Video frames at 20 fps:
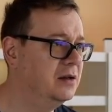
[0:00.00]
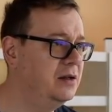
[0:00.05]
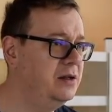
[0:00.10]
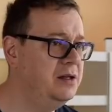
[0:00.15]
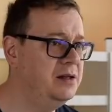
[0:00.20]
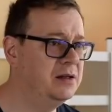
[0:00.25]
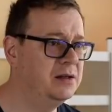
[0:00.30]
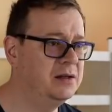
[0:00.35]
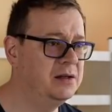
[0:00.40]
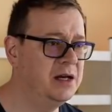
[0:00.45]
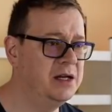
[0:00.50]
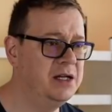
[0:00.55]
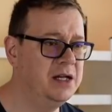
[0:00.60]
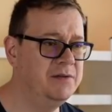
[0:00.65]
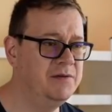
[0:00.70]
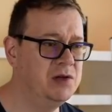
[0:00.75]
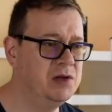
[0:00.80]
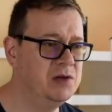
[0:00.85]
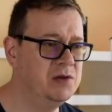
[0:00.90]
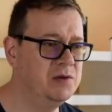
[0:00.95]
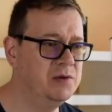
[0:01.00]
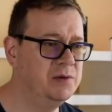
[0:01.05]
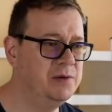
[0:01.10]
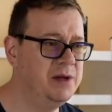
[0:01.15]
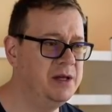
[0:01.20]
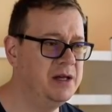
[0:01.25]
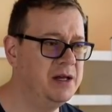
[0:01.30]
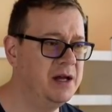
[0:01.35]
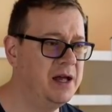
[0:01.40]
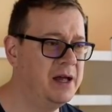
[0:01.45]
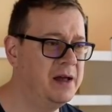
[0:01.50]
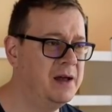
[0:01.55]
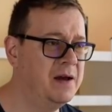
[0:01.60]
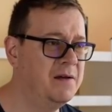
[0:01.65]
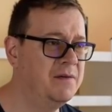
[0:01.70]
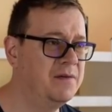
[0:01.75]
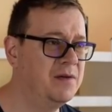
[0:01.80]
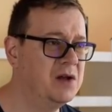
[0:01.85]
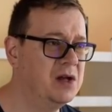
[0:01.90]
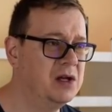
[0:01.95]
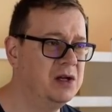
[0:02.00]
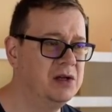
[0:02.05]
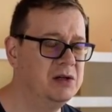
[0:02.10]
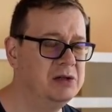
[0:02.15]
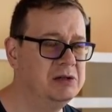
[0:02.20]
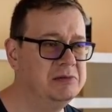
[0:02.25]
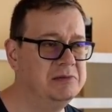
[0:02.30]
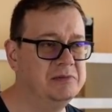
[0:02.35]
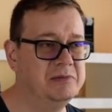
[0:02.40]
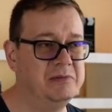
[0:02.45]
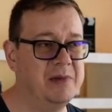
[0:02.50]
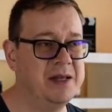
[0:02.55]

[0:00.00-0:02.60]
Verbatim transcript: in the tiny view we have um,